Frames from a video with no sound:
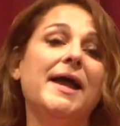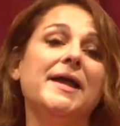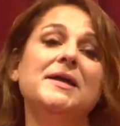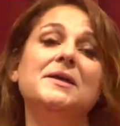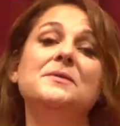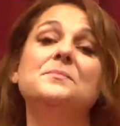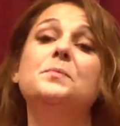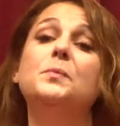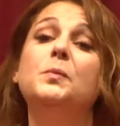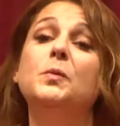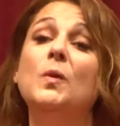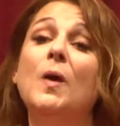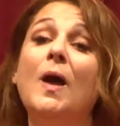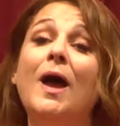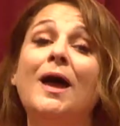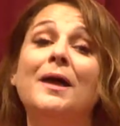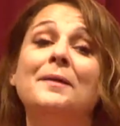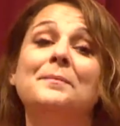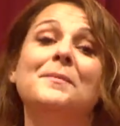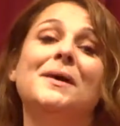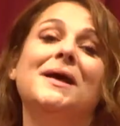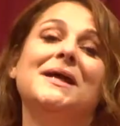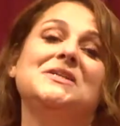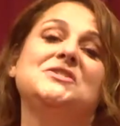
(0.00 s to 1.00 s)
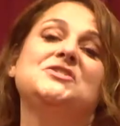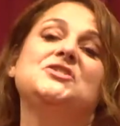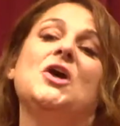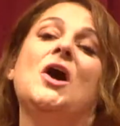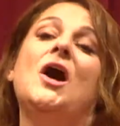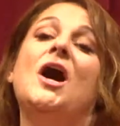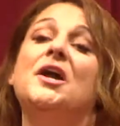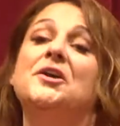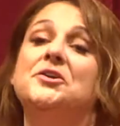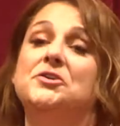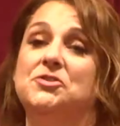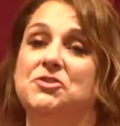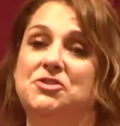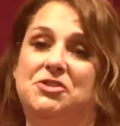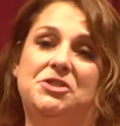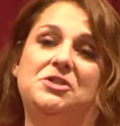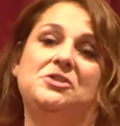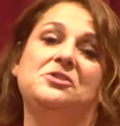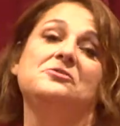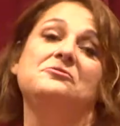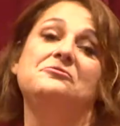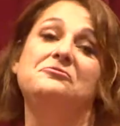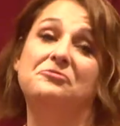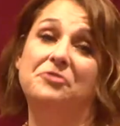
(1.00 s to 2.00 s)
had brought my daughters to
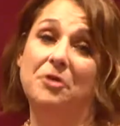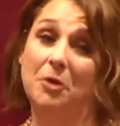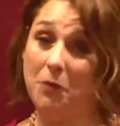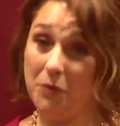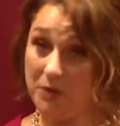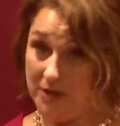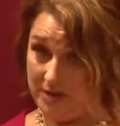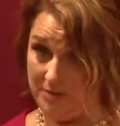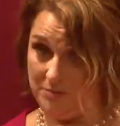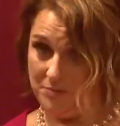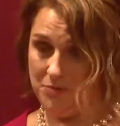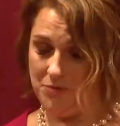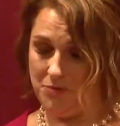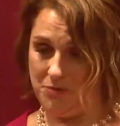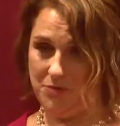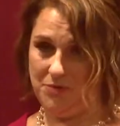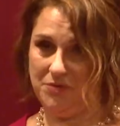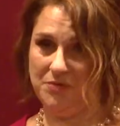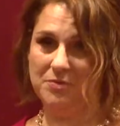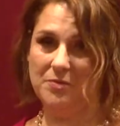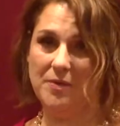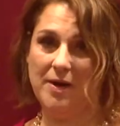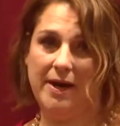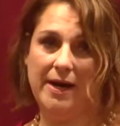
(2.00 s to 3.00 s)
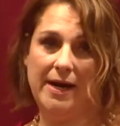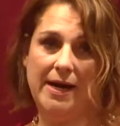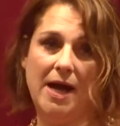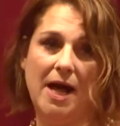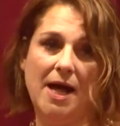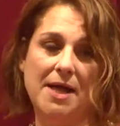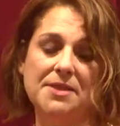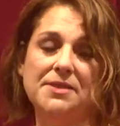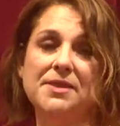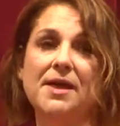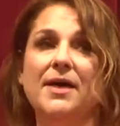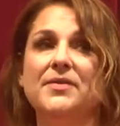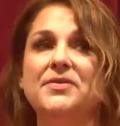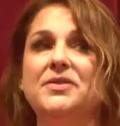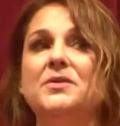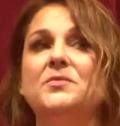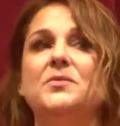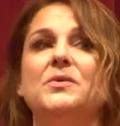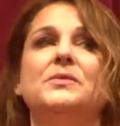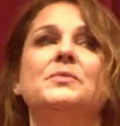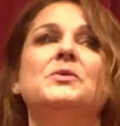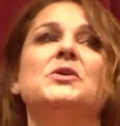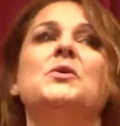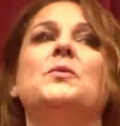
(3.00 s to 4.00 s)
the voting booth, right? I thought that
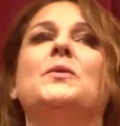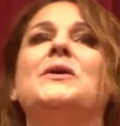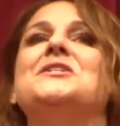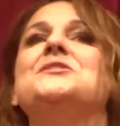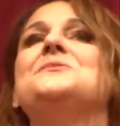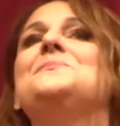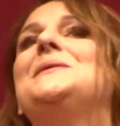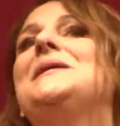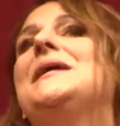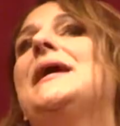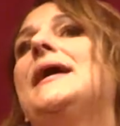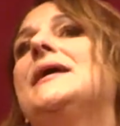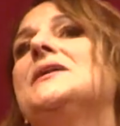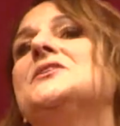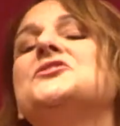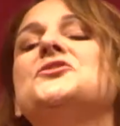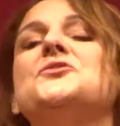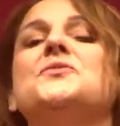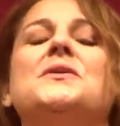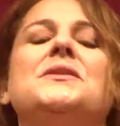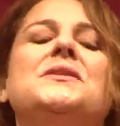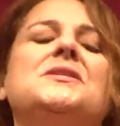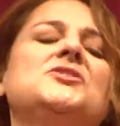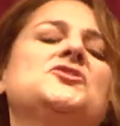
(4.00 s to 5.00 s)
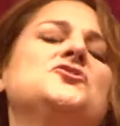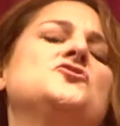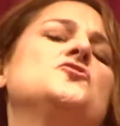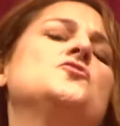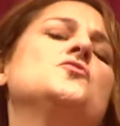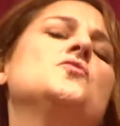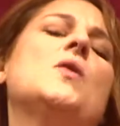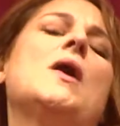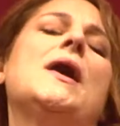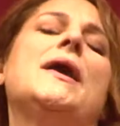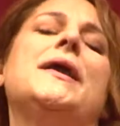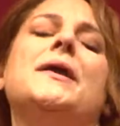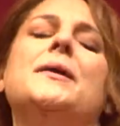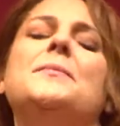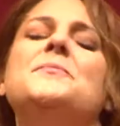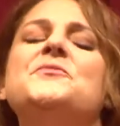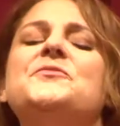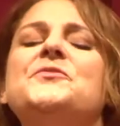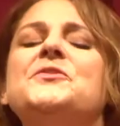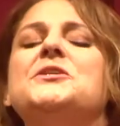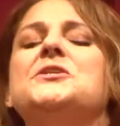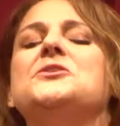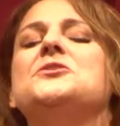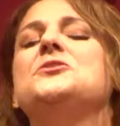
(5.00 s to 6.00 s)
we were going to be entering this
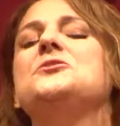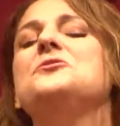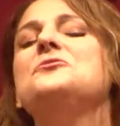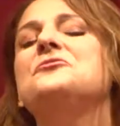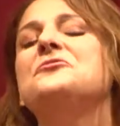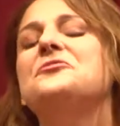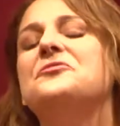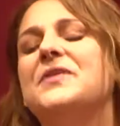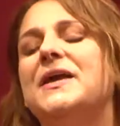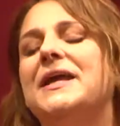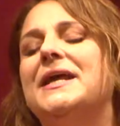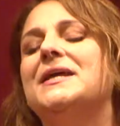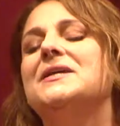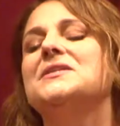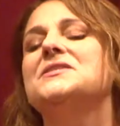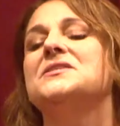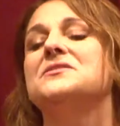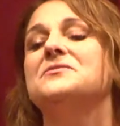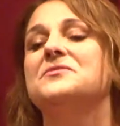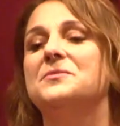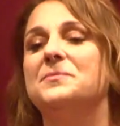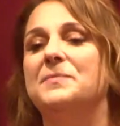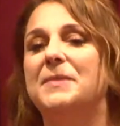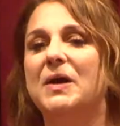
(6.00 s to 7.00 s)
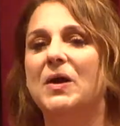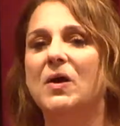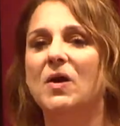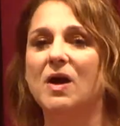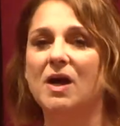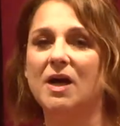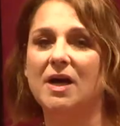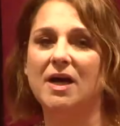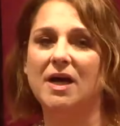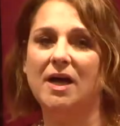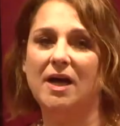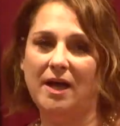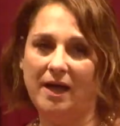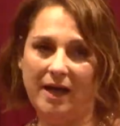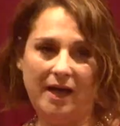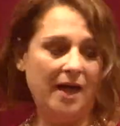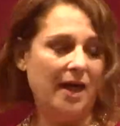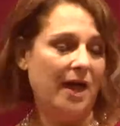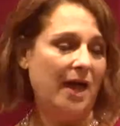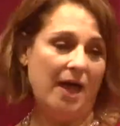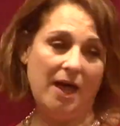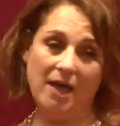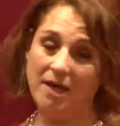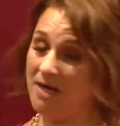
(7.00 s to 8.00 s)
triumphant new phase of America,
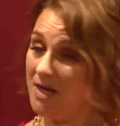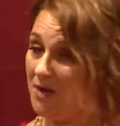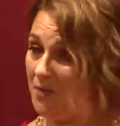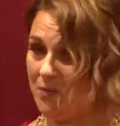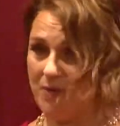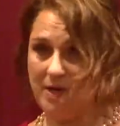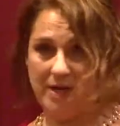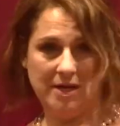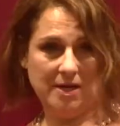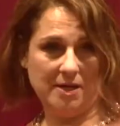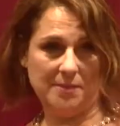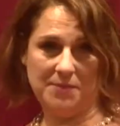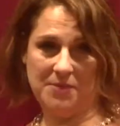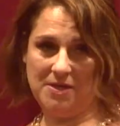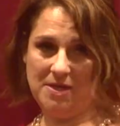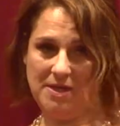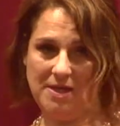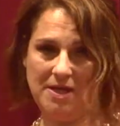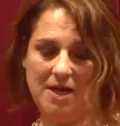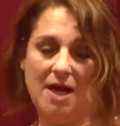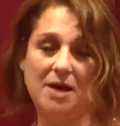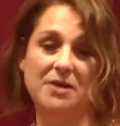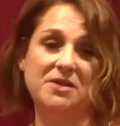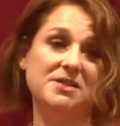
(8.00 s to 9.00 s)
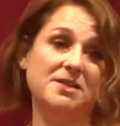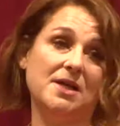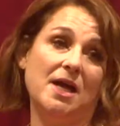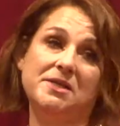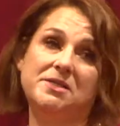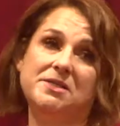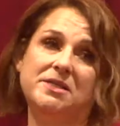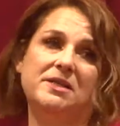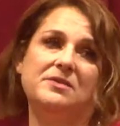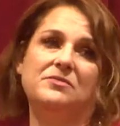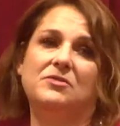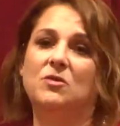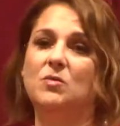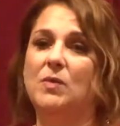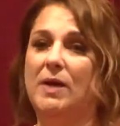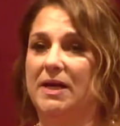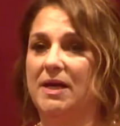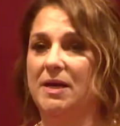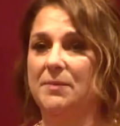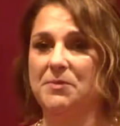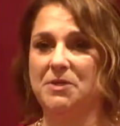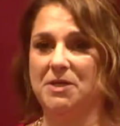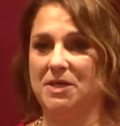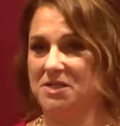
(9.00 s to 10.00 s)
and I wake up I didn't even wake
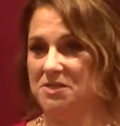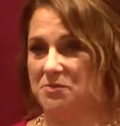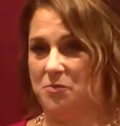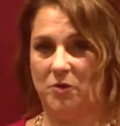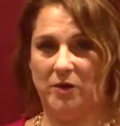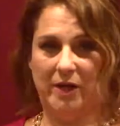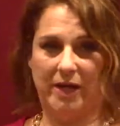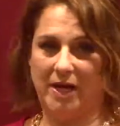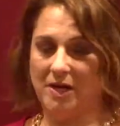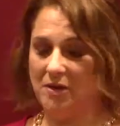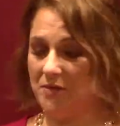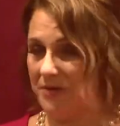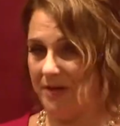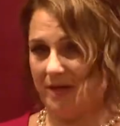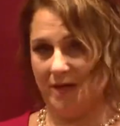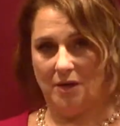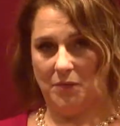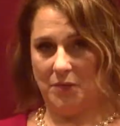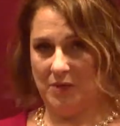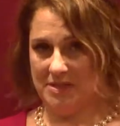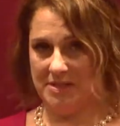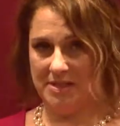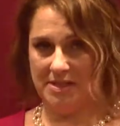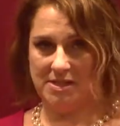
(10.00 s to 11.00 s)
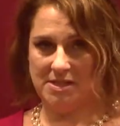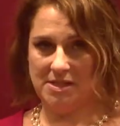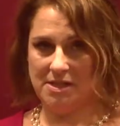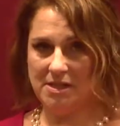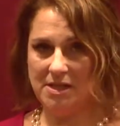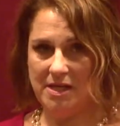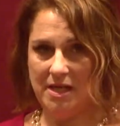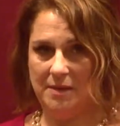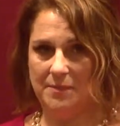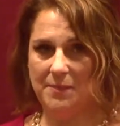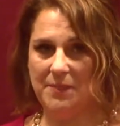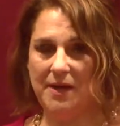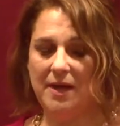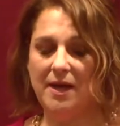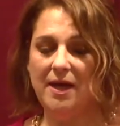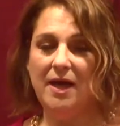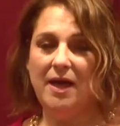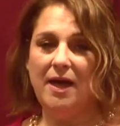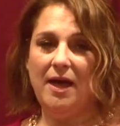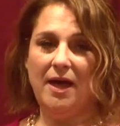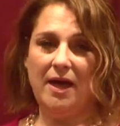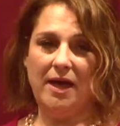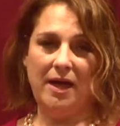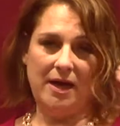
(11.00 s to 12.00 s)
up the next morning. I don't think I went to sleep.
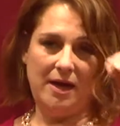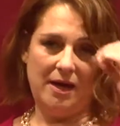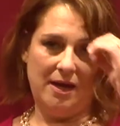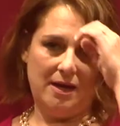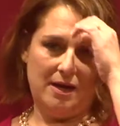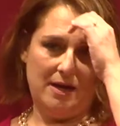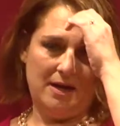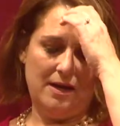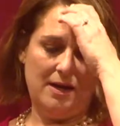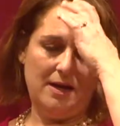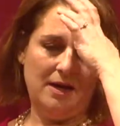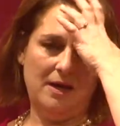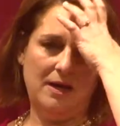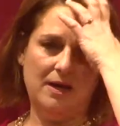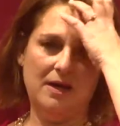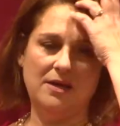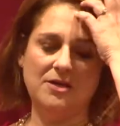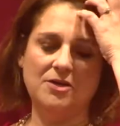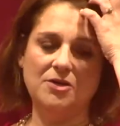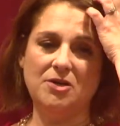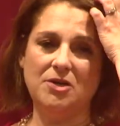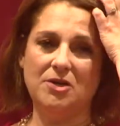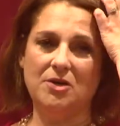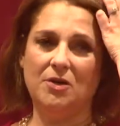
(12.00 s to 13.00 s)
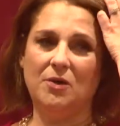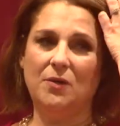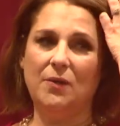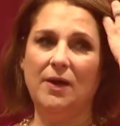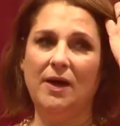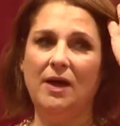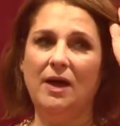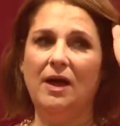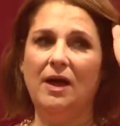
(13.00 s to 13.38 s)
And, you know,